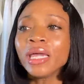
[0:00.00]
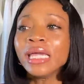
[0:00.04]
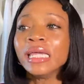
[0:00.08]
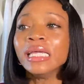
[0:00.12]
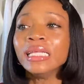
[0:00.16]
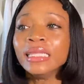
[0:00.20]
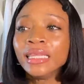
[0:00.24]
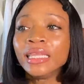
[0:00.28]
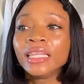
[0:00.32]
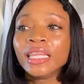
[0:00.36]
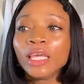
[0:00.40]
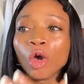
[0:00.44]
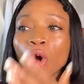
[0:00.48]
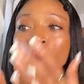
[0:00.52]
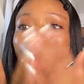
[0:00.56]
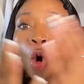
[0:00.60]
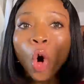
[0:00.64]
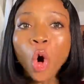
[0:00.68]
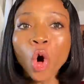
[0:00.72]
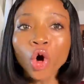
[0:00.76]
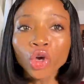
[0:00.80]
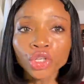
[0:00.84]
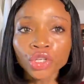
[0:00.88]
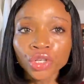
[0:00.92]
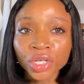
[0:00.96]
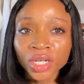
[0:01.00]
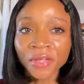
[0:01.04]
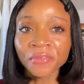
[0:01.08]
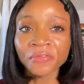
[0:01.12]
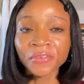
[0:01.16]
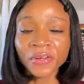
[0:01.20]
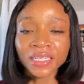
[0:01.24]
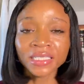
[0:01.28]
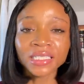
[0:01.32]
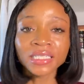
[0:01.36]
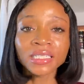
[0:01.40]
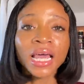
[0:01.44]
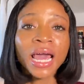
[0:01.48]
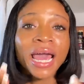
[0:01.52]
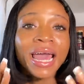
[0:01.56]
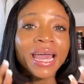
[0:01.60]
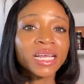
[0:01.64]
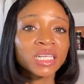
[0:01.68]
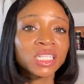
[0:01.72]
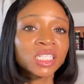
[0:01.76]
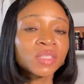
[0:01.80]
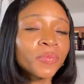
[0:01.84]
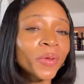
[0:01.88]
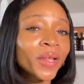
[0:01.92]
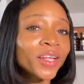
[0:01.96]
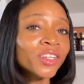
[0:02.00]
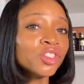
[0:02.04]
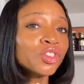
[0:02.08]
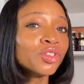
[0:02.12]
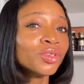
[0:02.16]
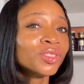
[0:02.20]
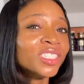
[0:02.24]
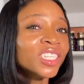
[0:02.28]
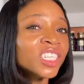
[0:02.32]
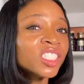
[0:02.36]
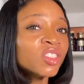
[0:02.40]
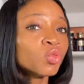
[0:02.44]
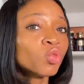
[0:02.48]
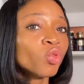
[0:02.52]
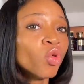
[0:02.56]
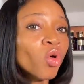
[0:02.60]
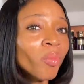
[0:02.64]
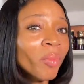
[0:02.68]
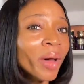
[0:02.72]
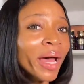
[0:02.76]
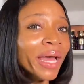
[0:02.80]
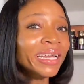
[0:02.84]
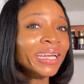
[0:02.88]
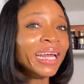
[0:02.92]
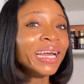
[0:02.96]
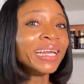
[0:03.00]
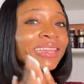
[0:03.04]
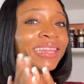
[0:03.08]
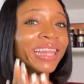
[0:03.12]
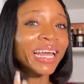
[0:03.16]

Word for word: in the whole universe explained to this woman